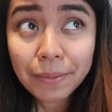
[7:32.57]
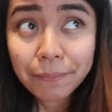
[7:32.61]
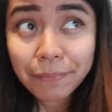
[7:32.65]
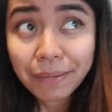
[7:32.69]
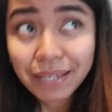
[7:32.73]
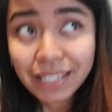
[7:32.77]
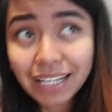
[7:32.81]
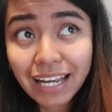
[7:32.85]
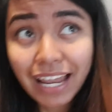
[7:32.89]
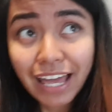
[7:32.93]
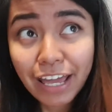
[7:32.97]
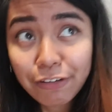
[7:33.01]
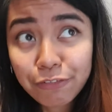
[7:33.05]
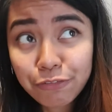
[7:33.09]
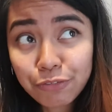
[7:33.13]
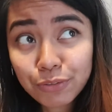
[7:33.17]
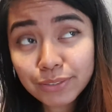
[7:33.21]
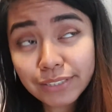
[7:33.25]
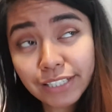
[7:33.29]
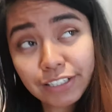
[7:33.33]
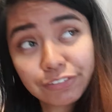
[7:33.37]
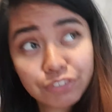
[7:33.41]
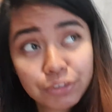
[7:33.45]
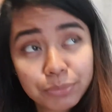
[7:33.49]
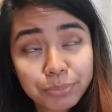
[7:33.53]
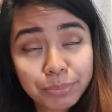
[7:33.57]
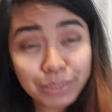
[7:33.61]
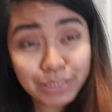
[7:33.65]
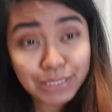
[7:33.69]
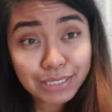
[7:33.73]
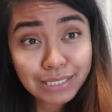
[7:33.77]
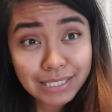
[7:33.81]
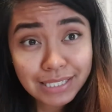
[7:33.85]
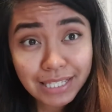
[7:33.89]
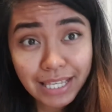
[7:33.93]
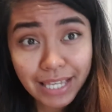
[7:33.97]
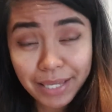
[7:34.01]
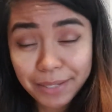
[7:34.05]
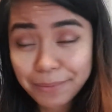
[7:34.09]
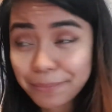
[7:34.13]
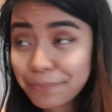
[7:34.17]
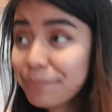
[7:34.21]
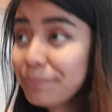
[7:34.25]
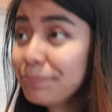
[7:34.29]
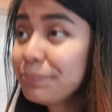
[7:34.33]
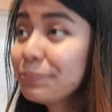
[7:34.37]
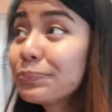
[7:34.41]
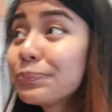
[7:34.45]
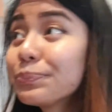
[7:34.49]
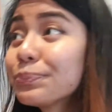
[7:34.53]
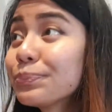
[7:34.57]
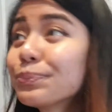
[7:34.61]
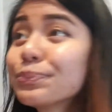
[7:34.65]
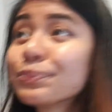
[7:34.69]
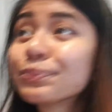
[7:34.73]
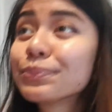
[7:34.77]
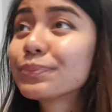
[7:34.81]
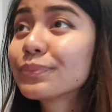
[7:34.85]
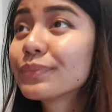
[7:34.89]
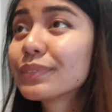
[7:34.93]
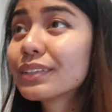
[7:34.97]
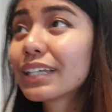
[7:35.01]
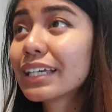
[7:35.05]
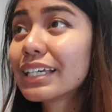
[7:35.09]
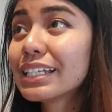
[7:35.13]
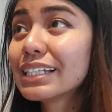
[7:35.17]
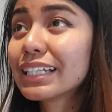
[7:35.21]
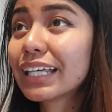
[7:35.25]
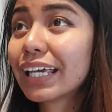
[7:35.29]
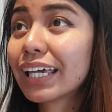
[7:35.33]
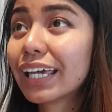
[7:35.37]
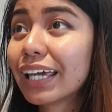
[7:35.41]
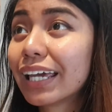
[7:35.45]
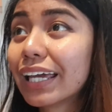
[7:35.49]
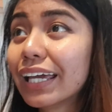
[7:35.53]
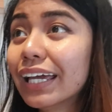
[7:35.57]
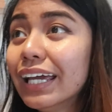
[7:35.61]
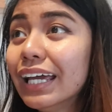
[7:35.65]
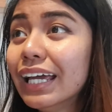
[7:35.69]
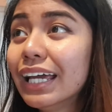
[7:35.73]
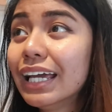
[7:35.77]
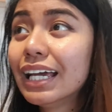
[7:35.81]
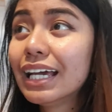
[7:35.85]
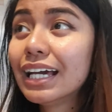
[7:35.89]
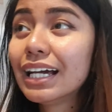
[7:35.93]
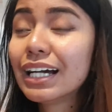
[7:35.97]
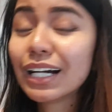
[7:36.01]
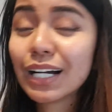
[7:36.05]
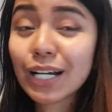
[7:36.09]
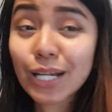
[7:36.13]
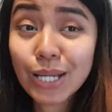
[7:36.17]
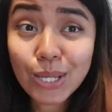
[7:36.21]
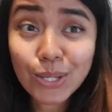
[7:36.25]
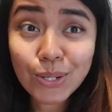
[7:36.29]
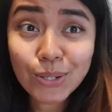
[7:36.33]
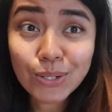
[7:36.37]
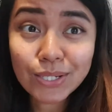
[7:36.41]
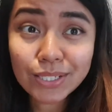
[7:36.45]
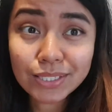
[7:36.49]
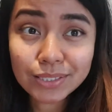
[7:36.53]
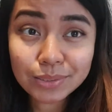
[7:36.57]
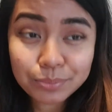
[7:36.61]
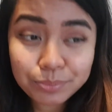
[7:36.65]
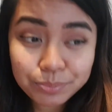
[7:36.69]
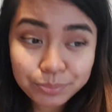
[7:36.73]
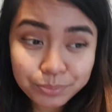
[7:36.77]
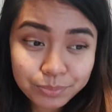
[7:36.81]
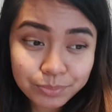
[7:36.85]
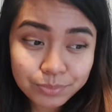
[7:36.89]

My life will never be the same kasi ngayon